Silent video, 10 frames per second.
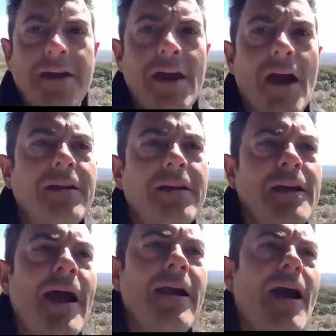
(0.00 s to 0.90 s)

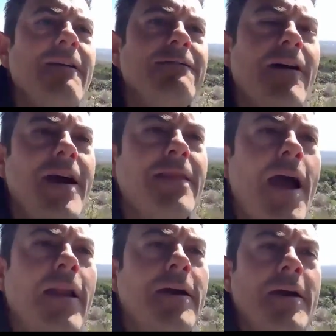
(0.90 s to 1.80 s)
again, I find
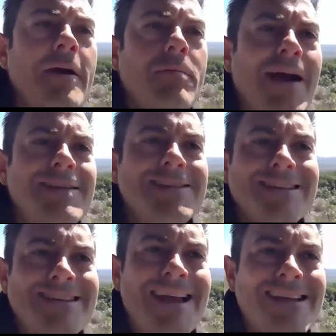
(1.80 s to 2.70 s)
that my
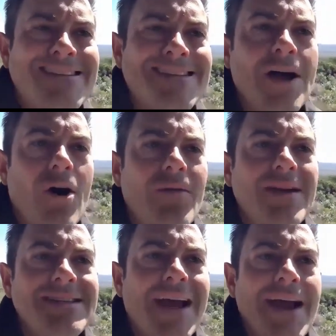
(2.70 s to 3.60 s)
success is
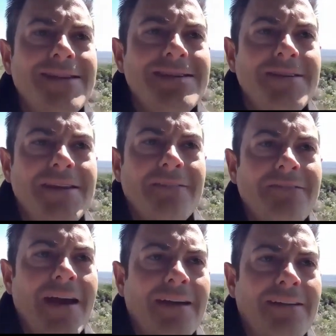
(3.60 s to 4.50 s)
always tied to the
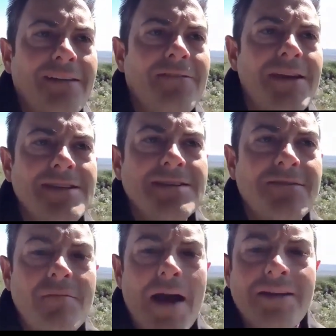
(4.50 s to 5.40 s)
effectiveness
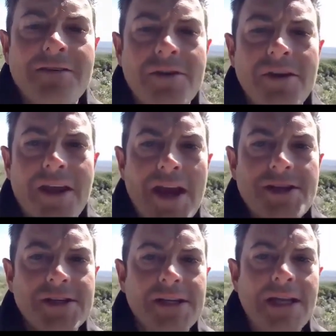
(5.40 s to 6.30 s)
of my
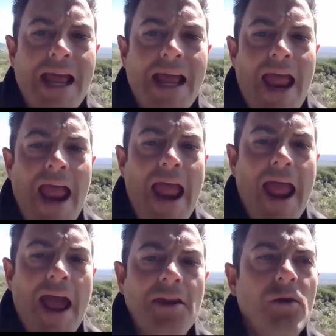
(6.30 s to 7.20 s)
communication.
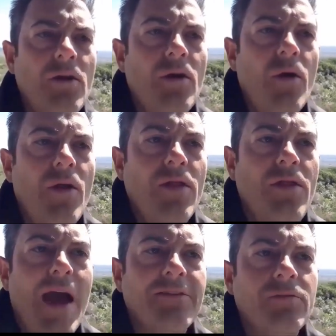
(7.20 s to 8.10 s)
And
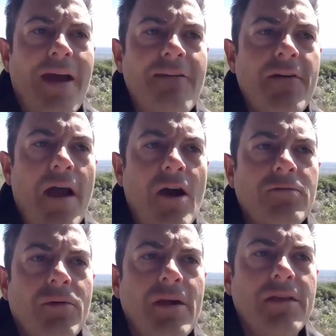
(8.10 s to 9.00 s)
that's what I
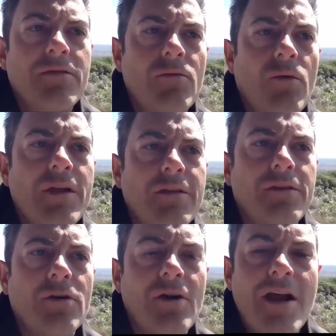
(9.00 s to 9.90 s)
found with
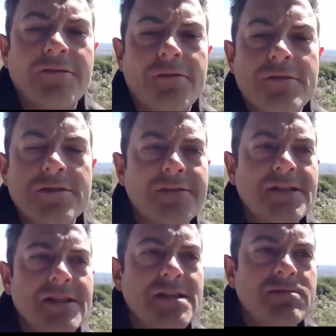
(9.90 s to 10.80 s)
her escrow
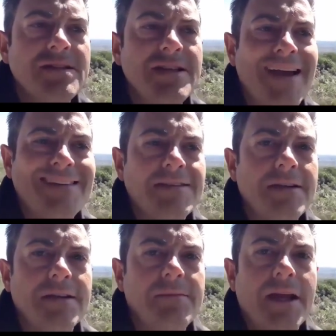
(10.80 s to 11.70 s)
services was
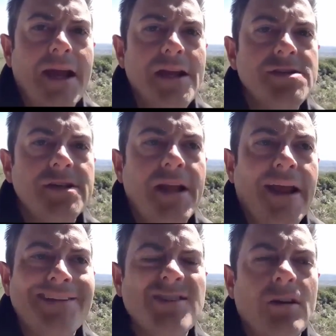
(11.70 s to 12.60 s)
excellent communication,
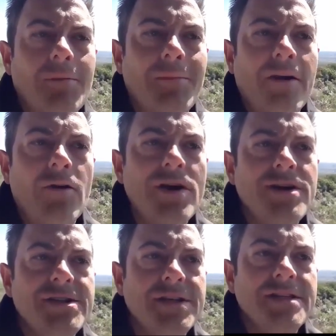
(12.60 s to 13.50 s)
answered all my
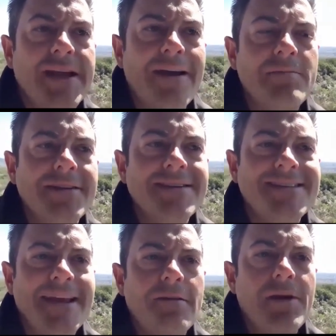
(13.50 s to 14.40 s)
questions, kept me on the
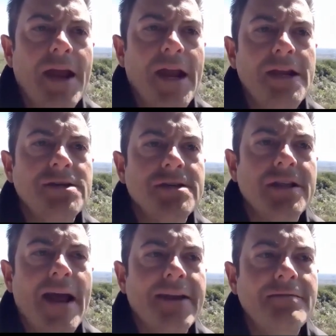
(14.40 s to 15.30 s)
same page so
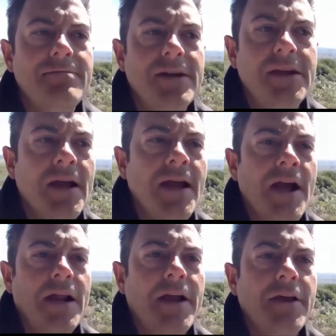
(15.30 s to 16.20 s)
that I could be
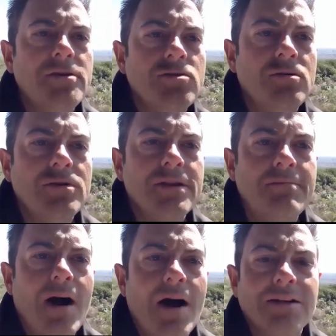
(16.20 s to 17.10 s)
another tool in the
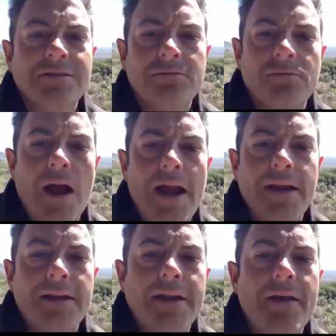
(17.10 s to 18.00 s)
box, right?
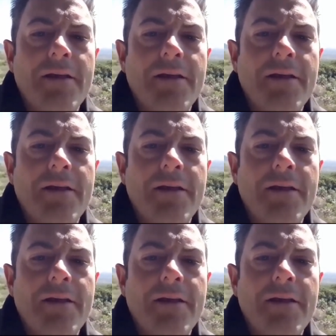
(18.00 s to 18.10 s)
Another